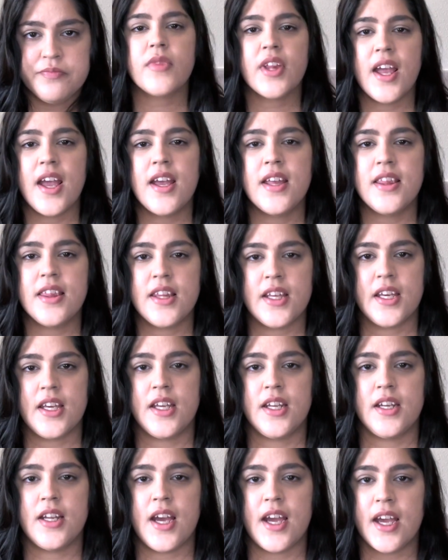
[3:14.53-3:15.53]
And
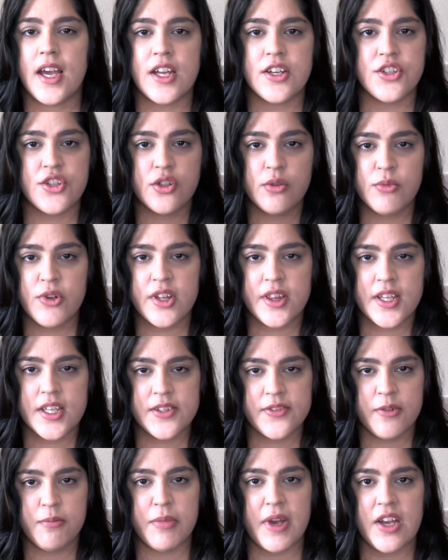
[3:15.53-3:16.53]
then I had 2 more things
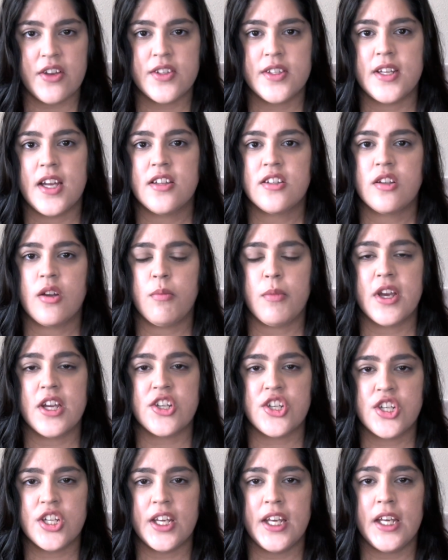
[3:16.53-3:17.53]
from biostats on my
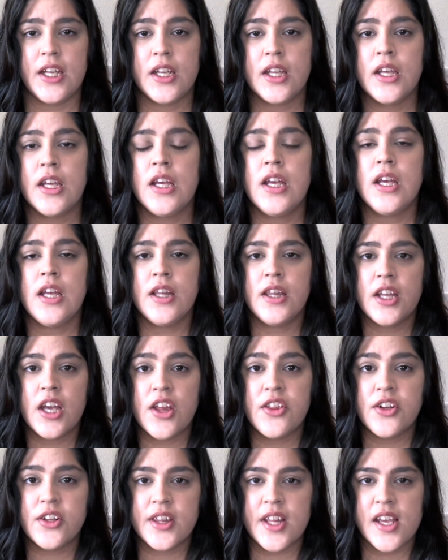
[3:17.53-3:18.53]
sheet. The
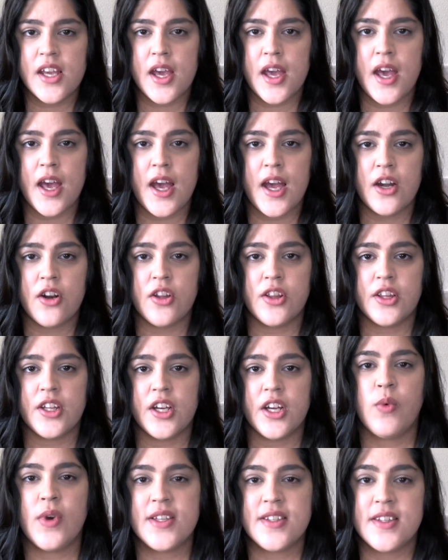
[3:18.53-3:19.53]
other thing I had on
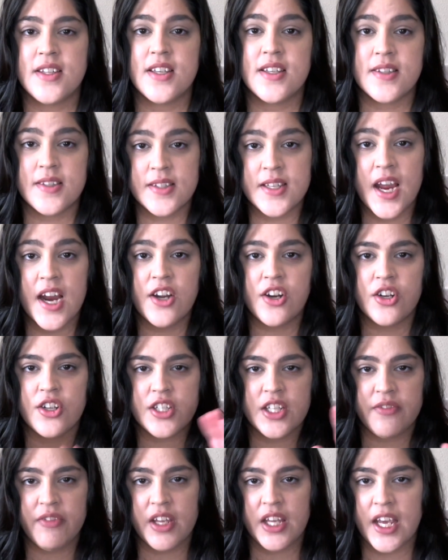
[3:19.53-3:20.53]
there was the standard
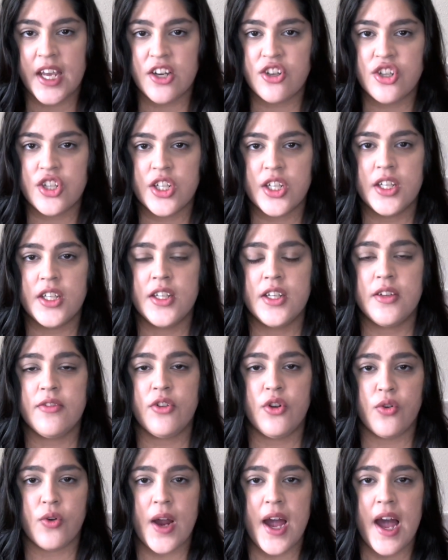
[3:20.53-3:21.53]
deviation
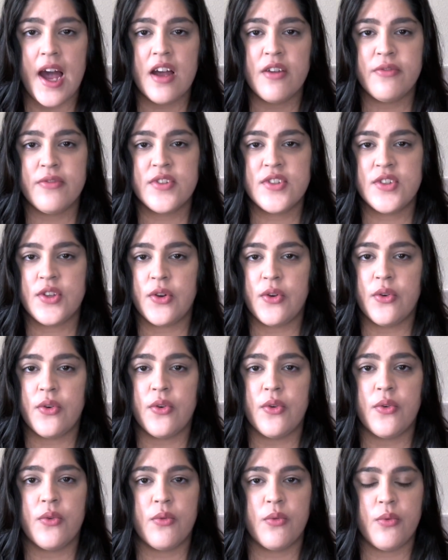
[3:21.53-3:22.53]
graph,
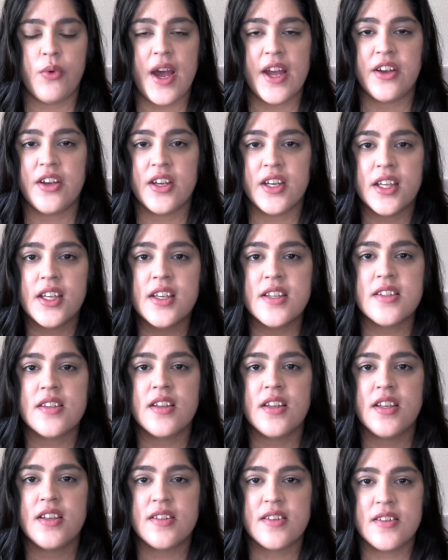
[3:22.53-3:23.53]
so I could
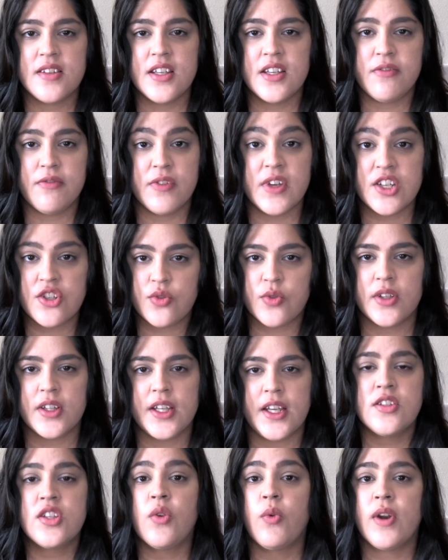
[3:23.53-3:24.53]
easily see
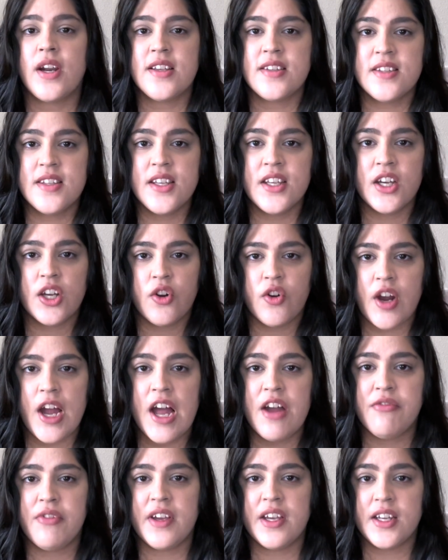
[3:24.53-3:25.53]
visually. So when I see a
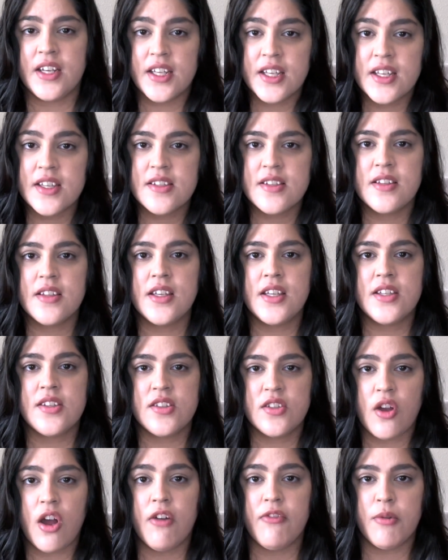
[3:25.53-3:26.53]
graph, I could easily
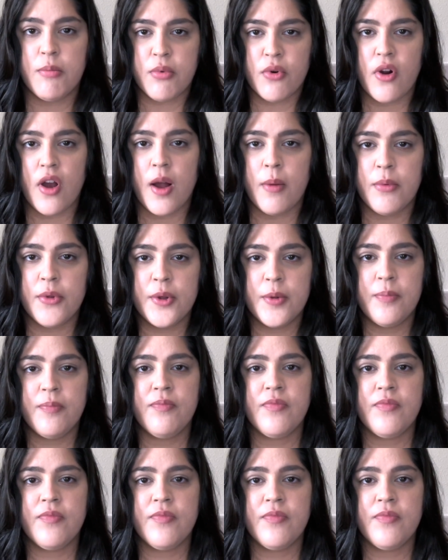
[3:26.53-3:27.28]
solve the problem.